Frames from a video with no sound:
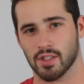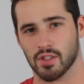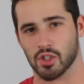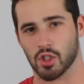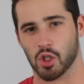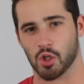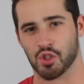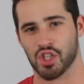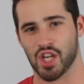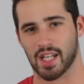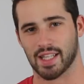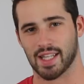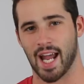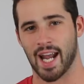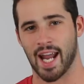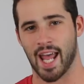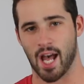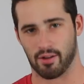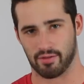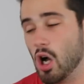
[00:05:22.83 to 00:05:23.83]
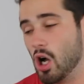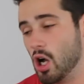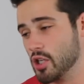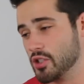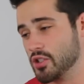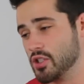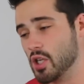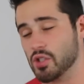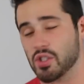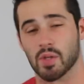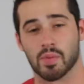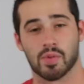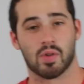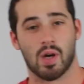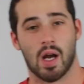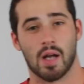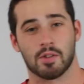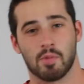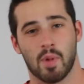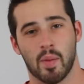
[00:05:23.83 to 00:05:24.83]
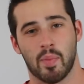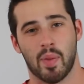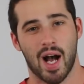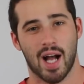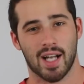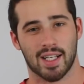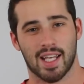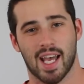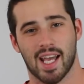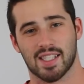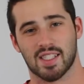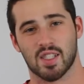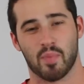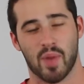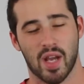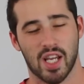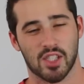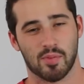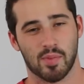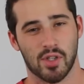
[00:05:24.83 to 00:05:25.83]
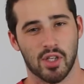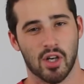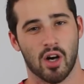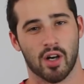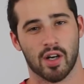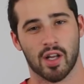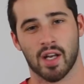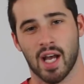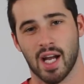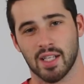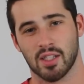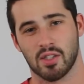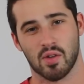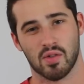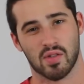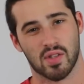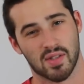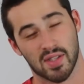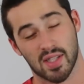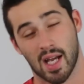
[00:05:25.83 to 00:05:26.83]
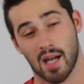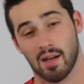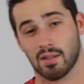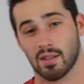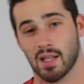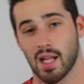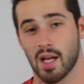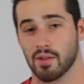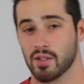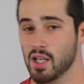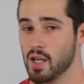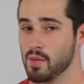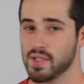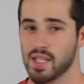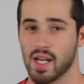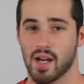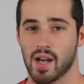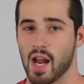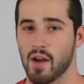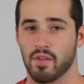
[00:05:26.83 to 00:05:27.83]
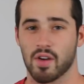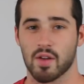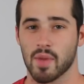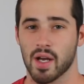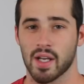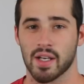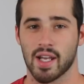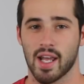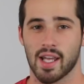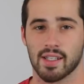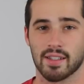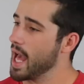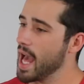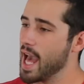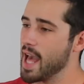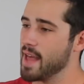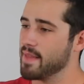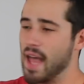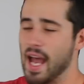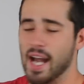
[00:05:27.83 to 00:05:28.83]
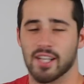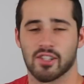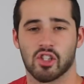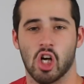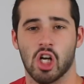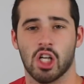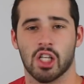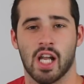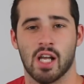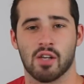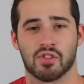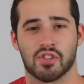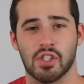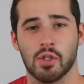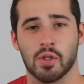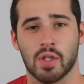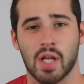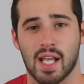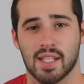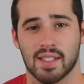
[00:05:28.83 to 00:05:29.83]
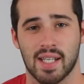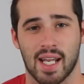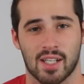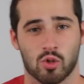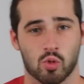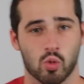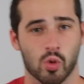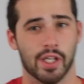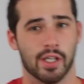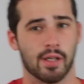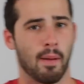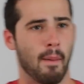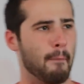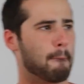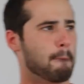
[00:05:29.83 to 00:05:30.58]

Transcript: So go check that out. Also, subscribe to my podcast, The Basement Yard, on iTunes and SoundCloud. Comes out every Monday. And that is all, and I'll see you guys next week.